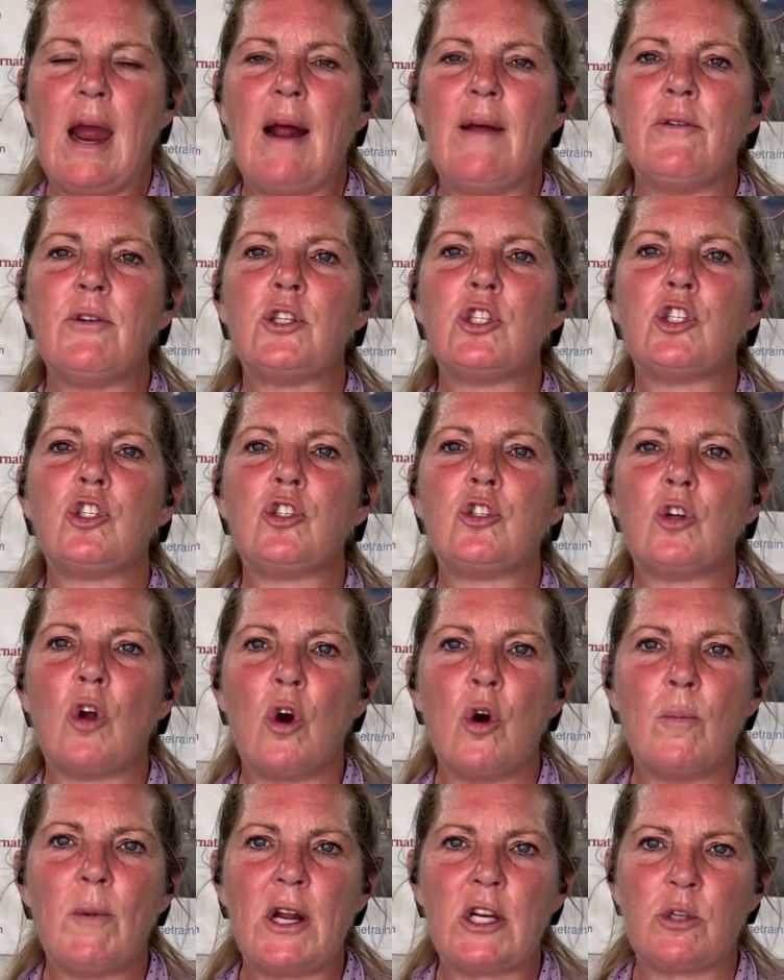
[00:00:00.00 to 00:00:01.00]
And there's
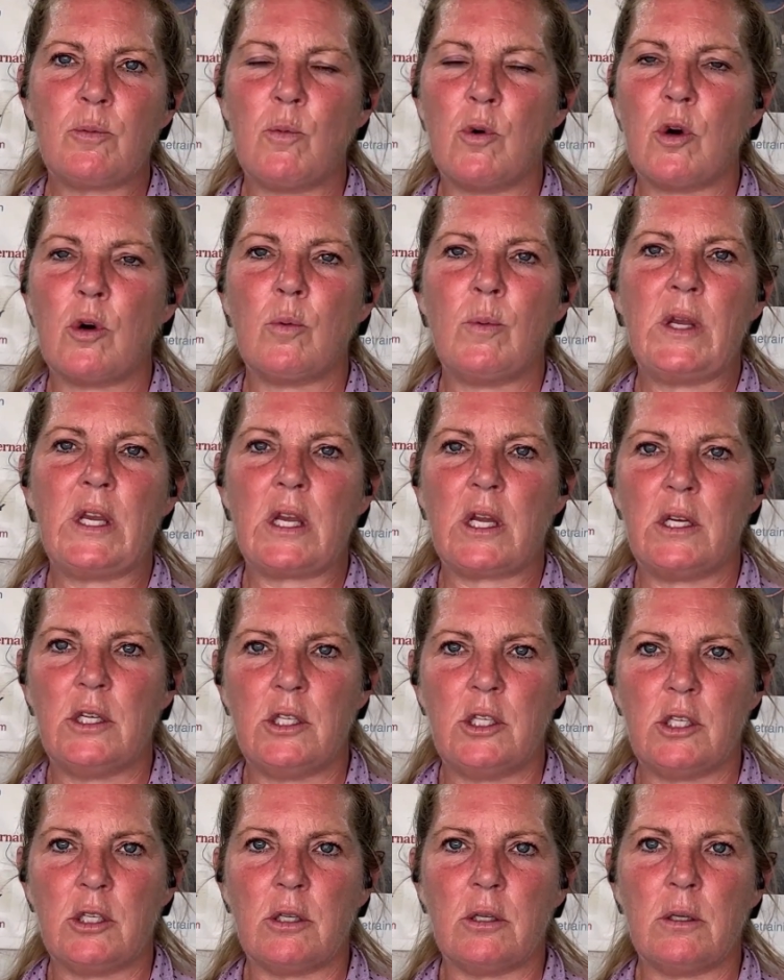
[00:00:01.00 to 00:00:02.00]
so much more we
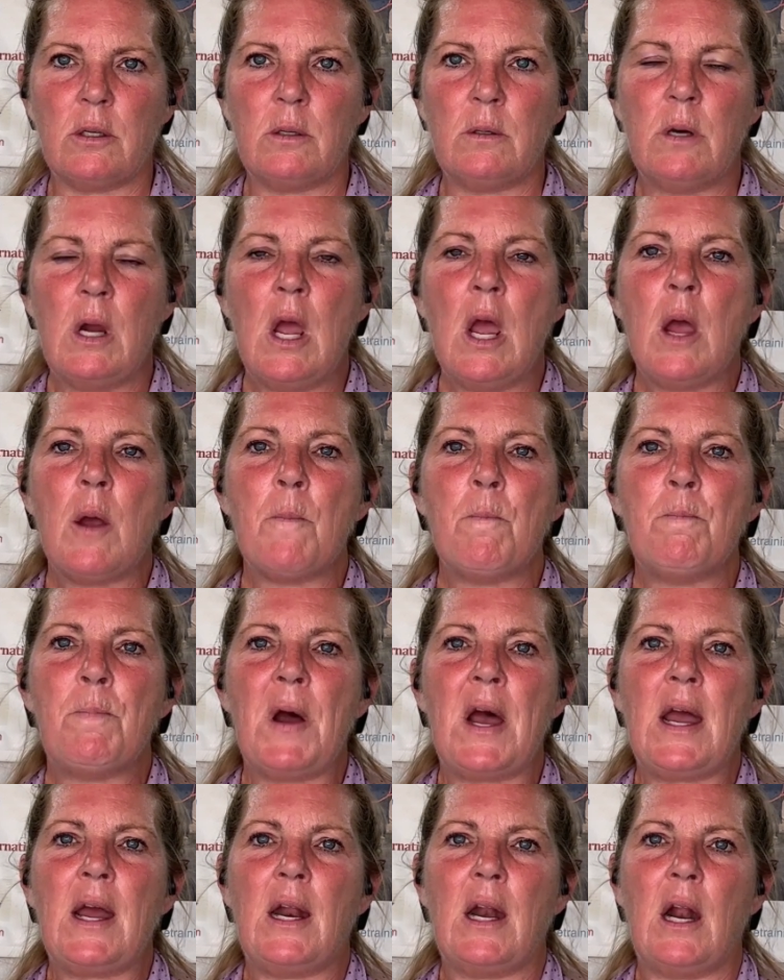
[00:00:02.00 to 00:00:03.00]
can do,
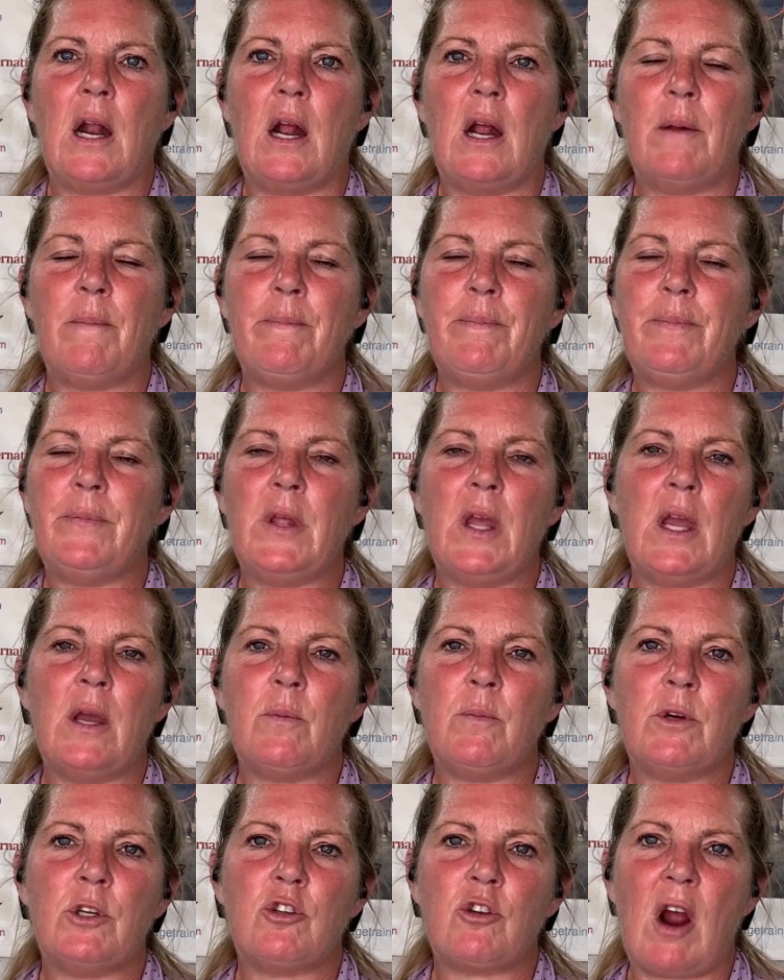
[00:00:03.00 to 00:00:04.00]
but
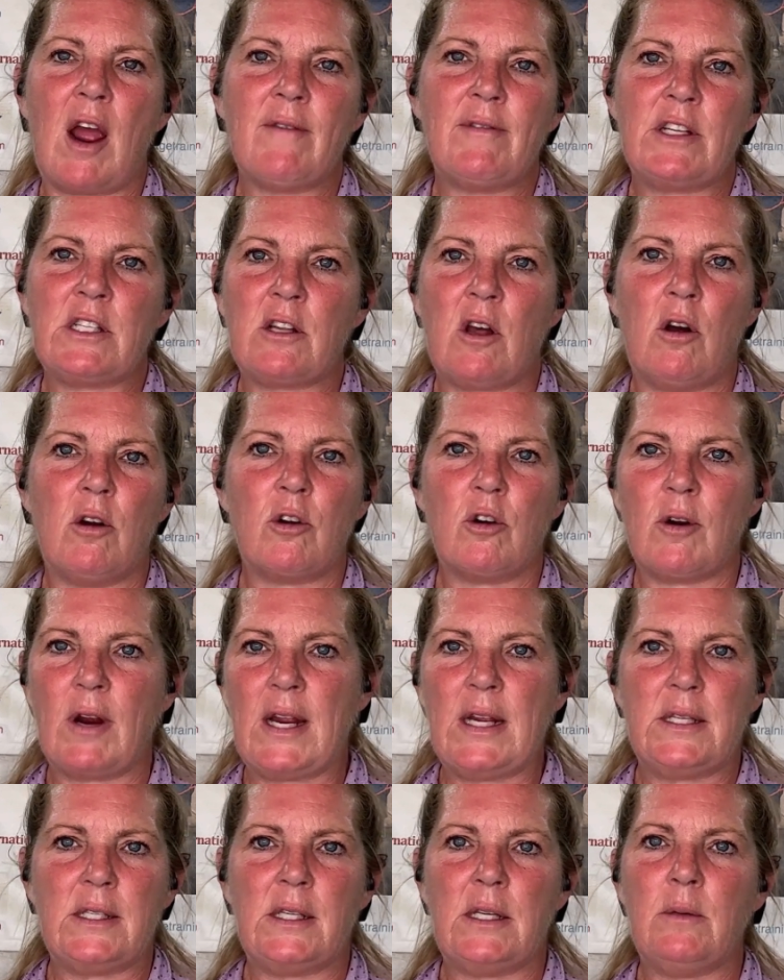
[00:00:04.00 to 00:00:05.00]
it would drive us all
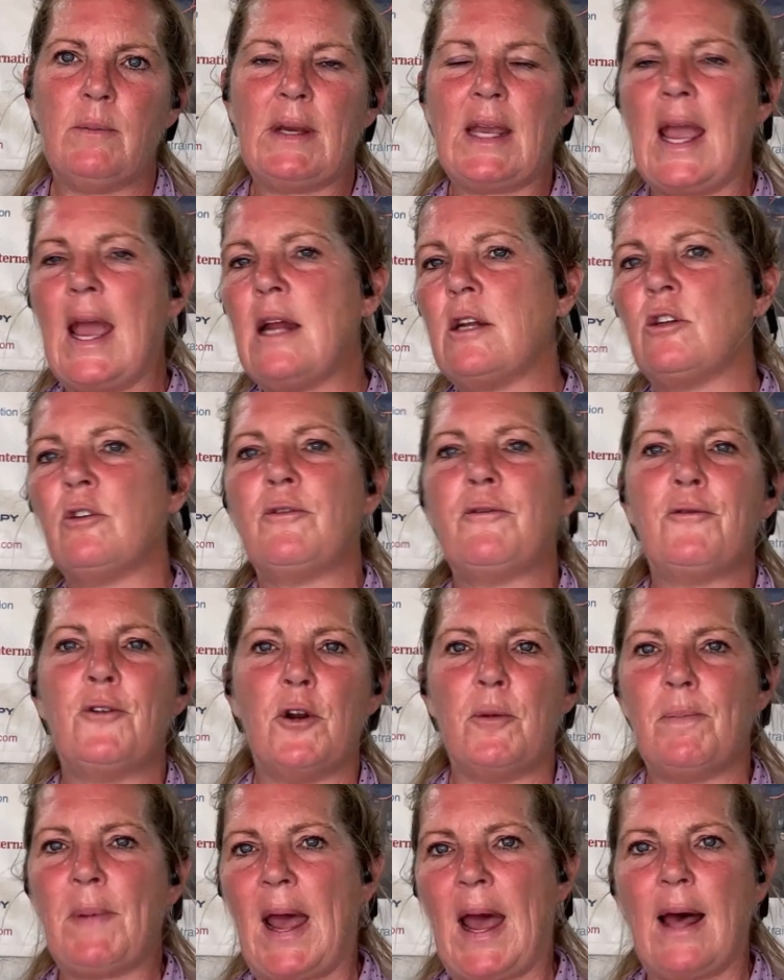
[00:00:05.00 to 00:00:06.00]
crazy. We can't do
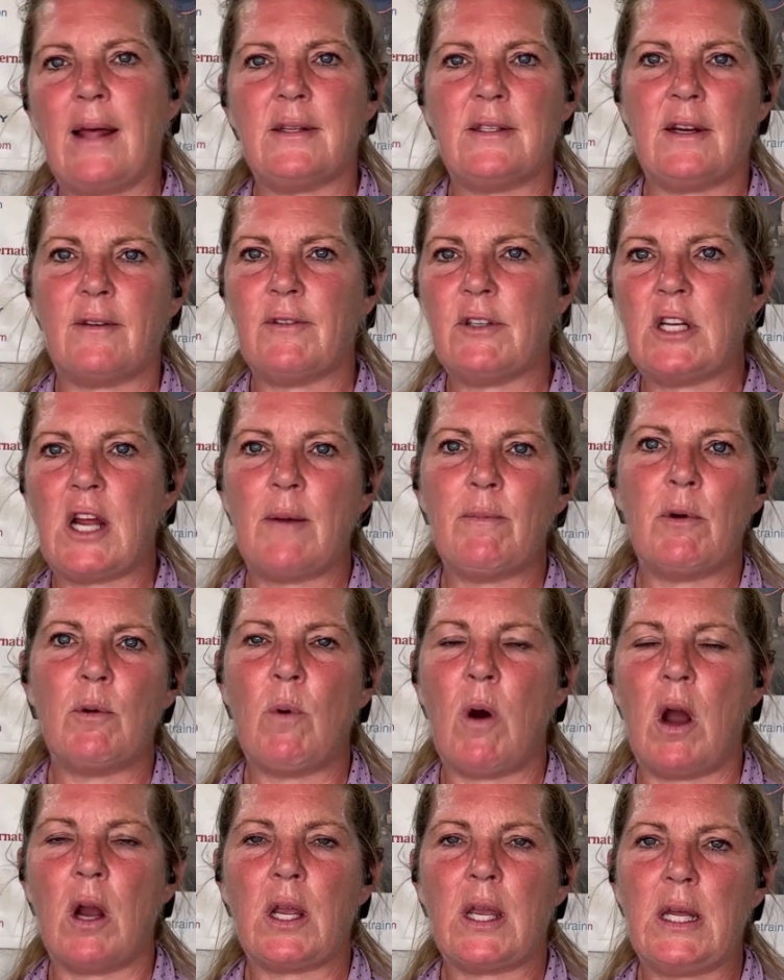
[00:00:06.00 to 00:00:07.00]
foot baths every time we
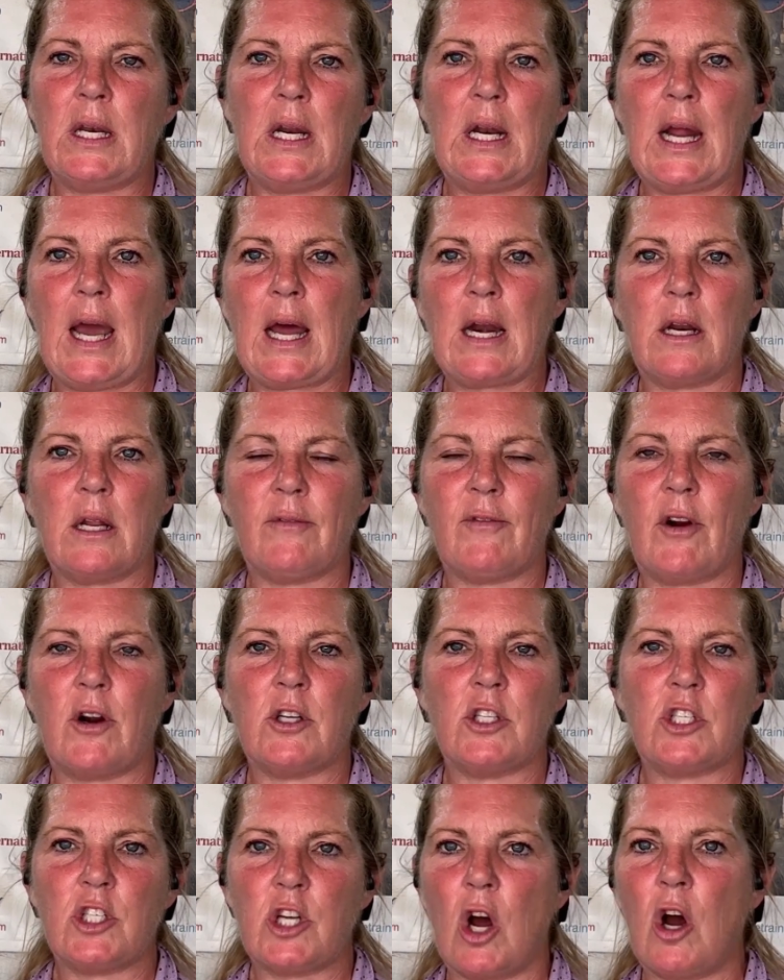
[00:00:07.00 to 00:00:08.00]
walk in and out of
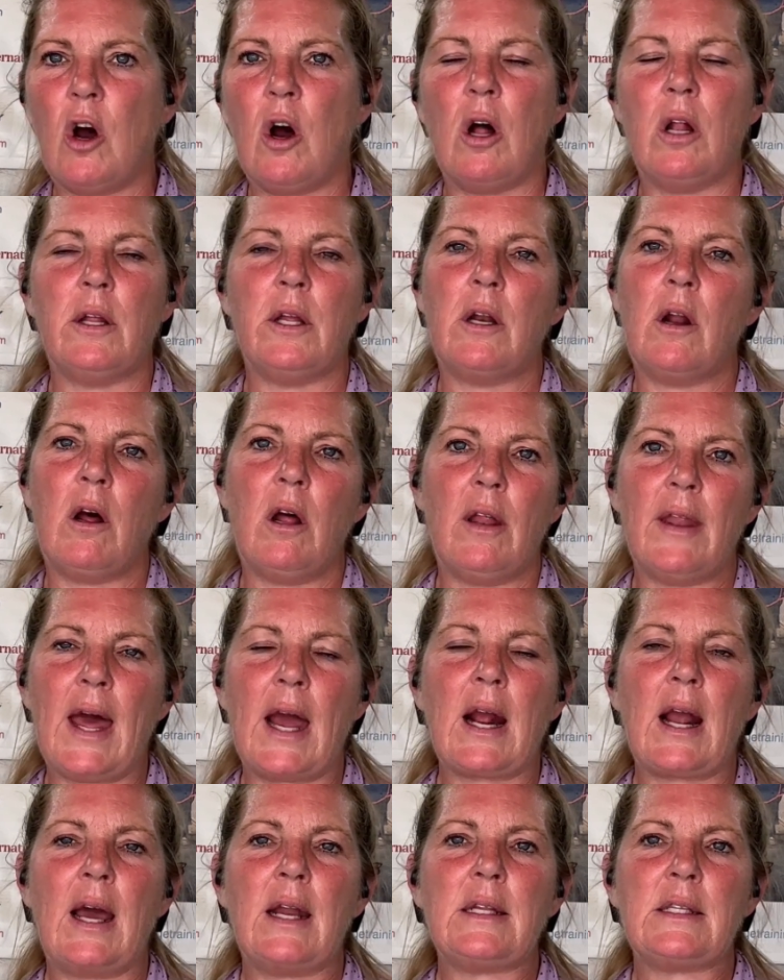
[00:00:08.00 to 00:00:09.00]
our stall and all
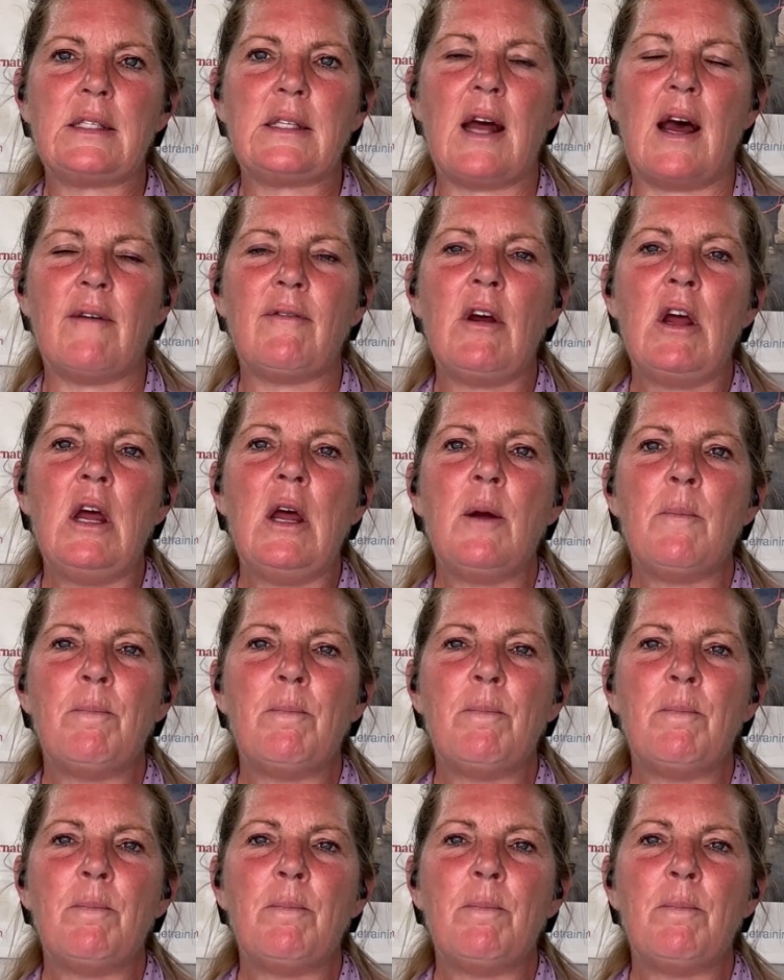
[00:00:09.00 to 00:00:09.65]
that kind of stuff.